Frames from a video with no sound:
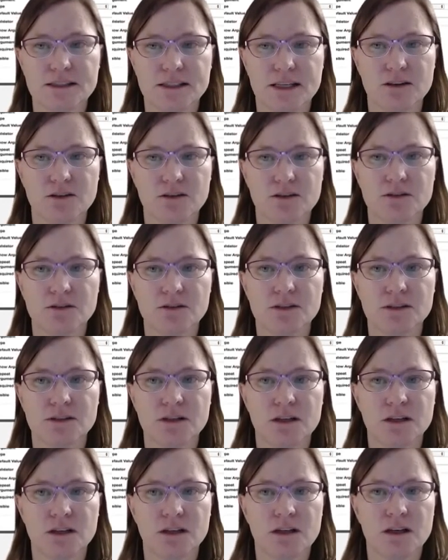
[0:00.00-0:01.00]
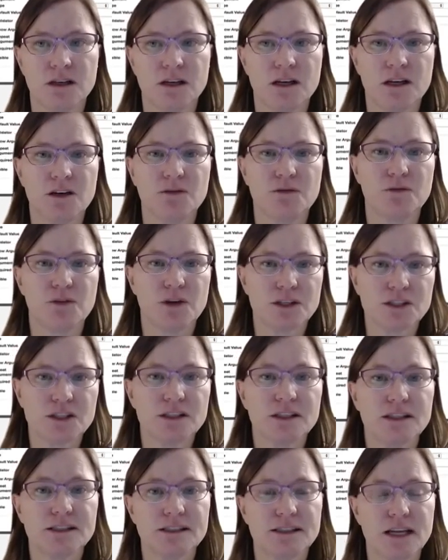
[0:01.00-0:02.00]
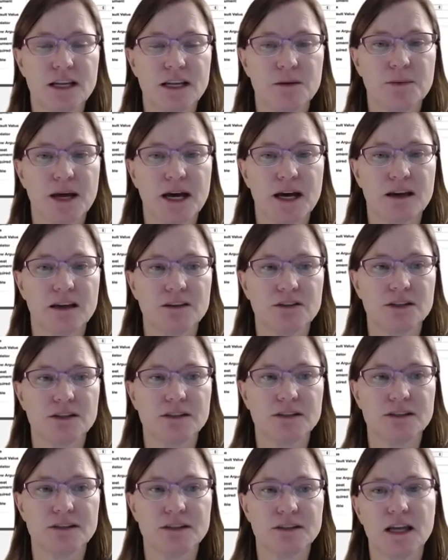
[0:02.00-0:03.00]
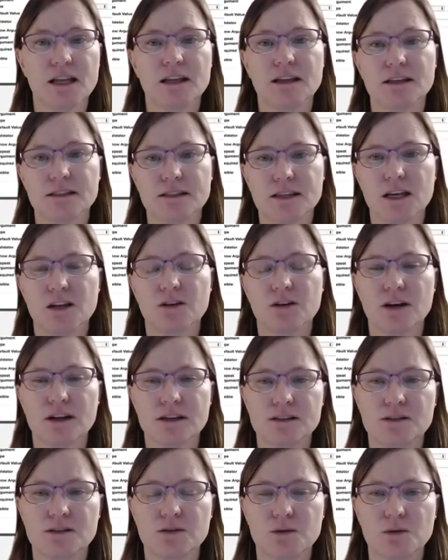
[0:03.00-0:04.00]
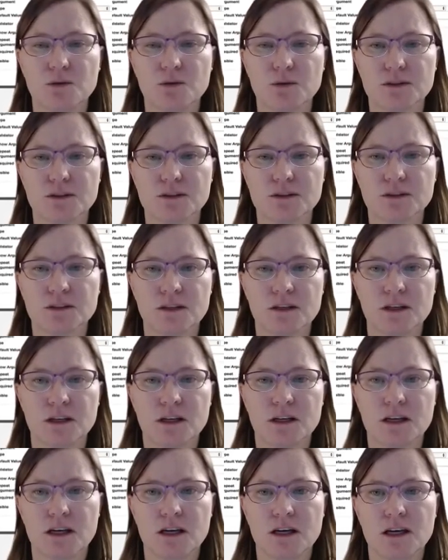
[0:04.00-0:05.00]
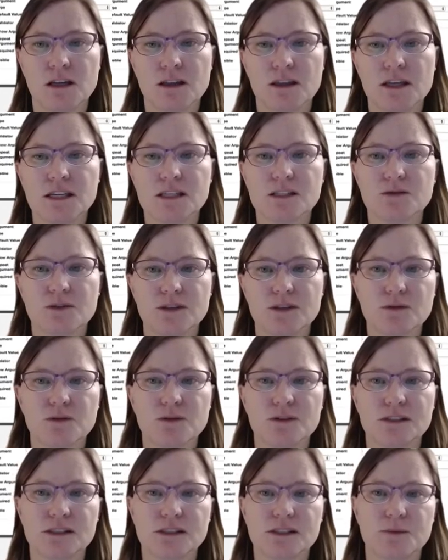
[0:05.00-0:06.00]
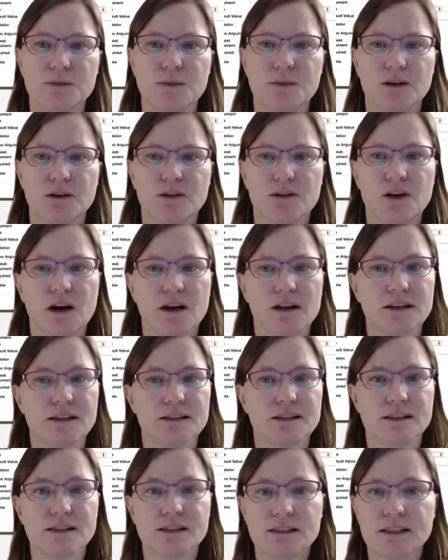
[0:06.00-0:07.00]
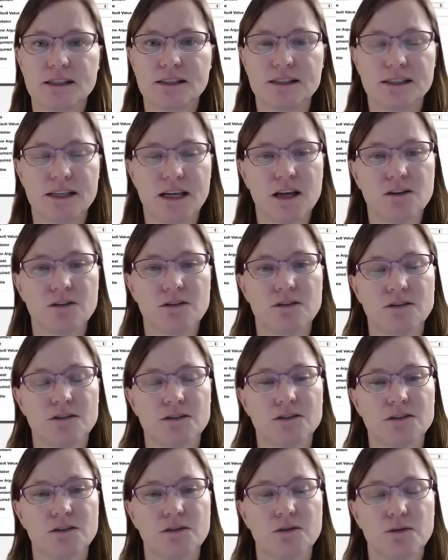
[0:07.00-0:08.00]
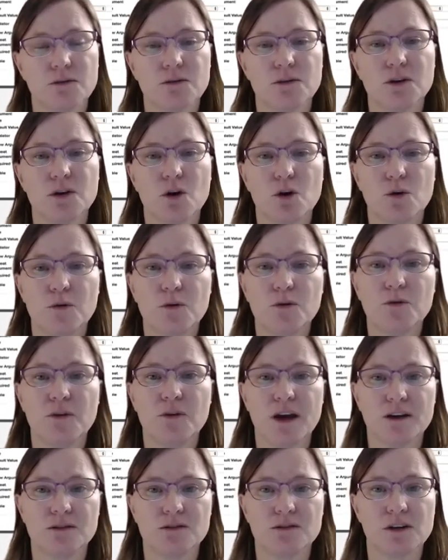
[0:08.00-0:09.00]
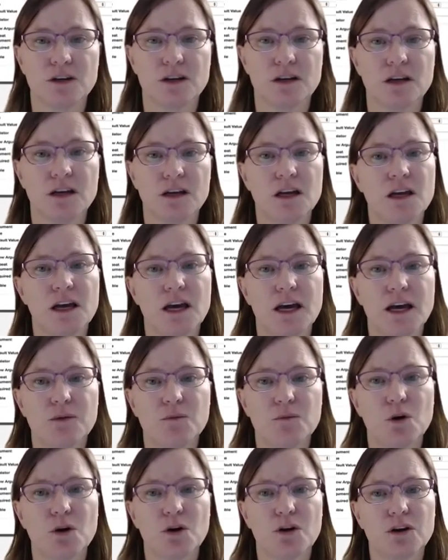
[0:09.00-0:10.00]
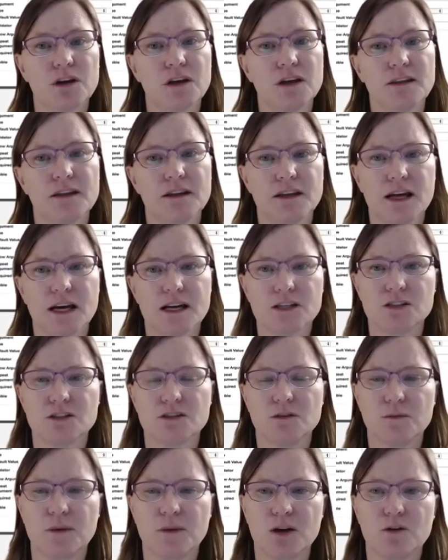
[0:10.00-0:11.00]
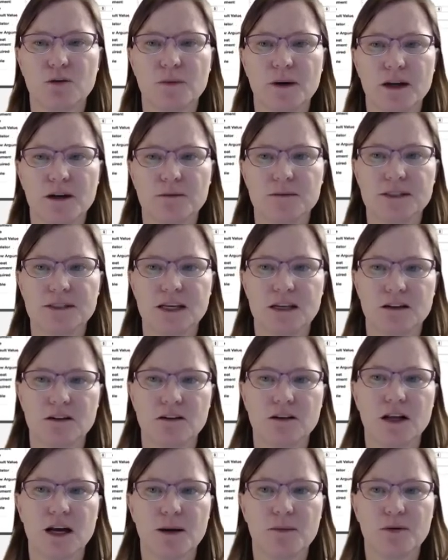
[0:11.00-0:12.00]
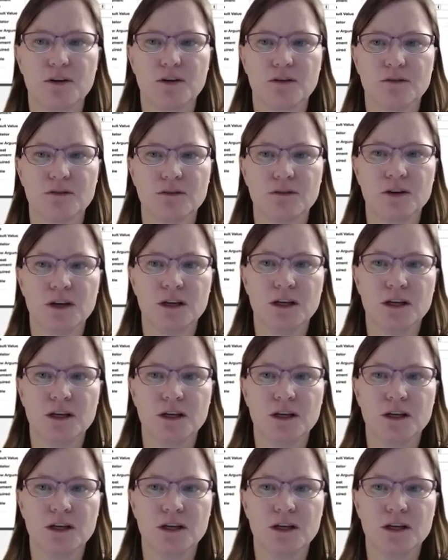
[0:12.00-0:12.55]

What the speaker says: standards, frictionless data packages, and containerized tools. These resources build on existing standards through the OBO Foundry and work in the National Microbiome Data Collaborative.